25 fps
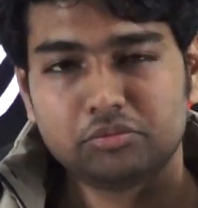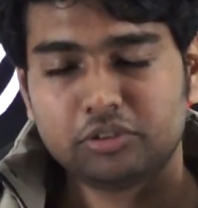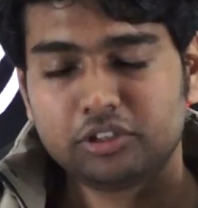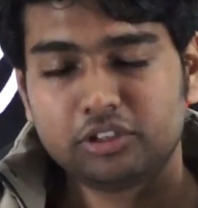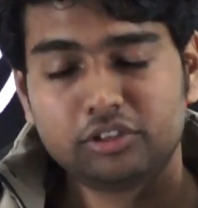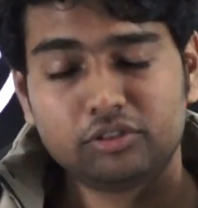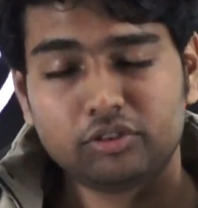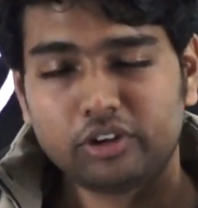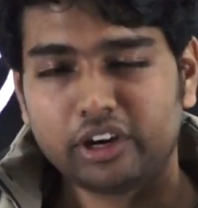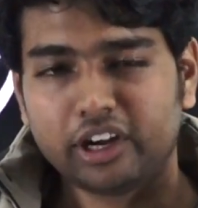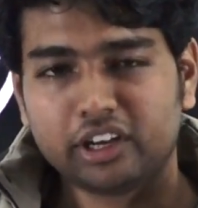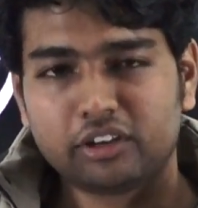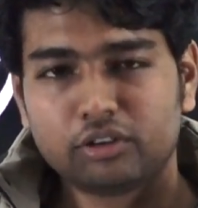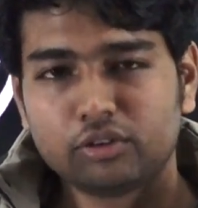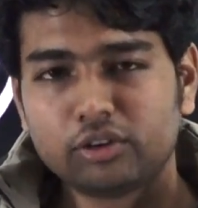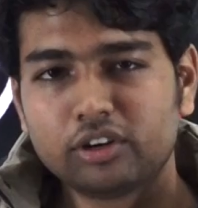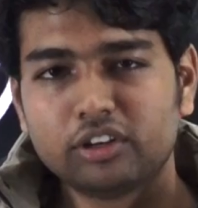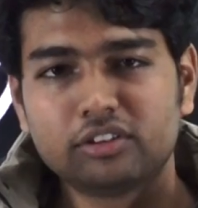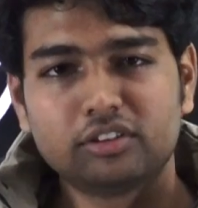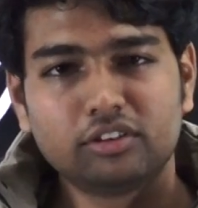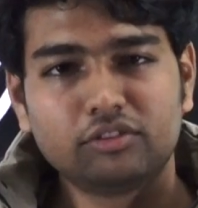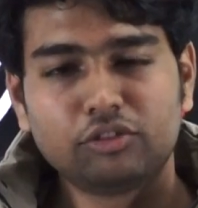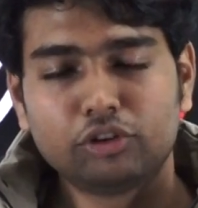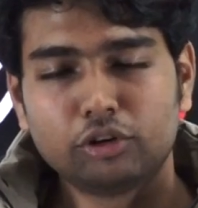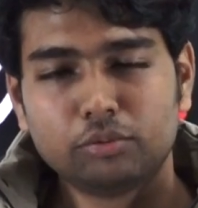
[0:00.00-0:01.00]
your
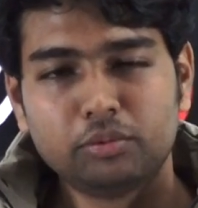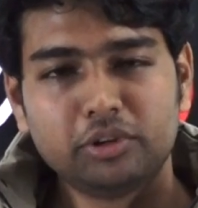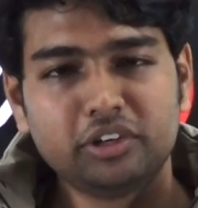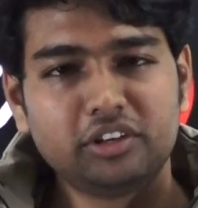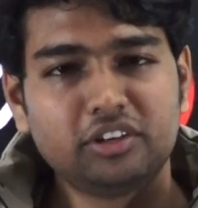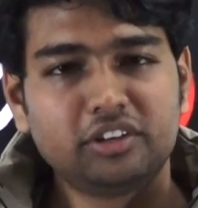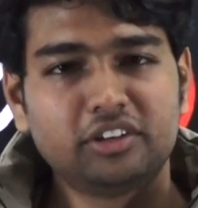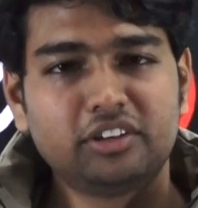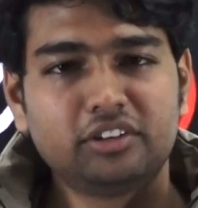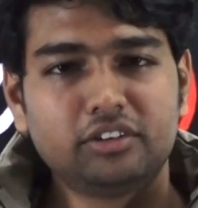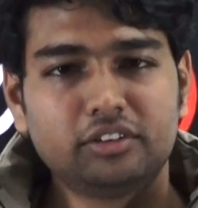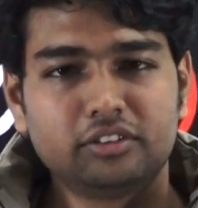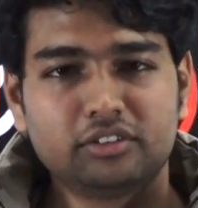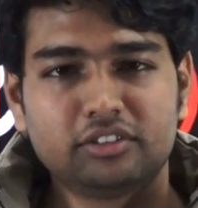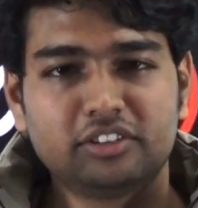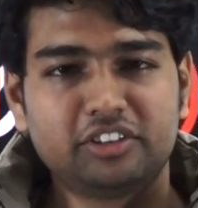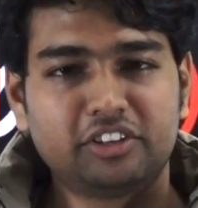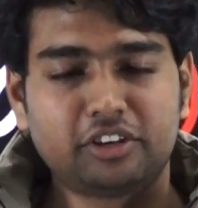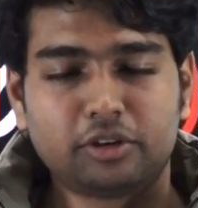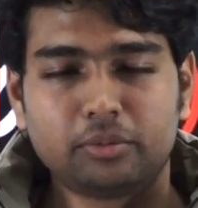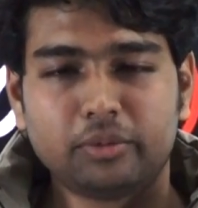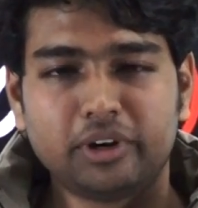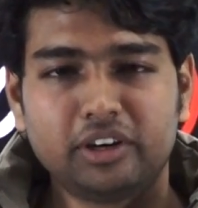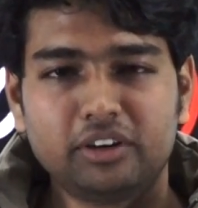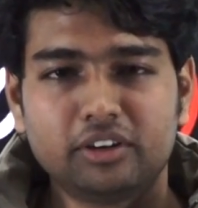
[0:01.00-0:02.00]
accuracy would be
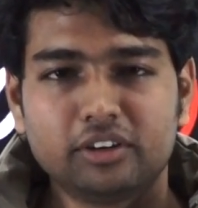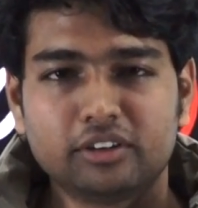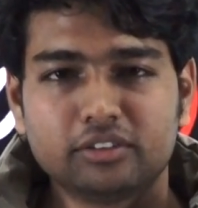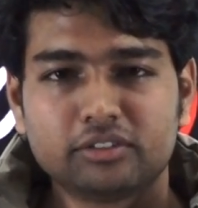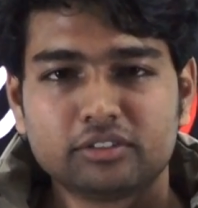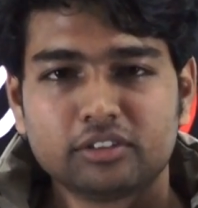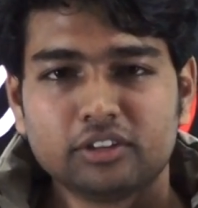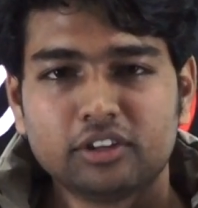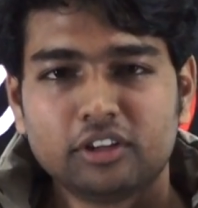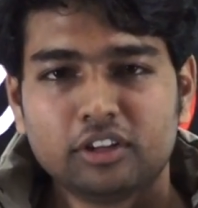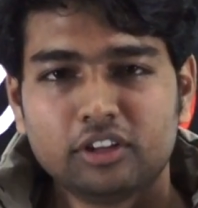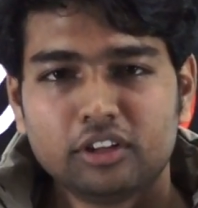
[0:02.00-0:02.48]
tremendous.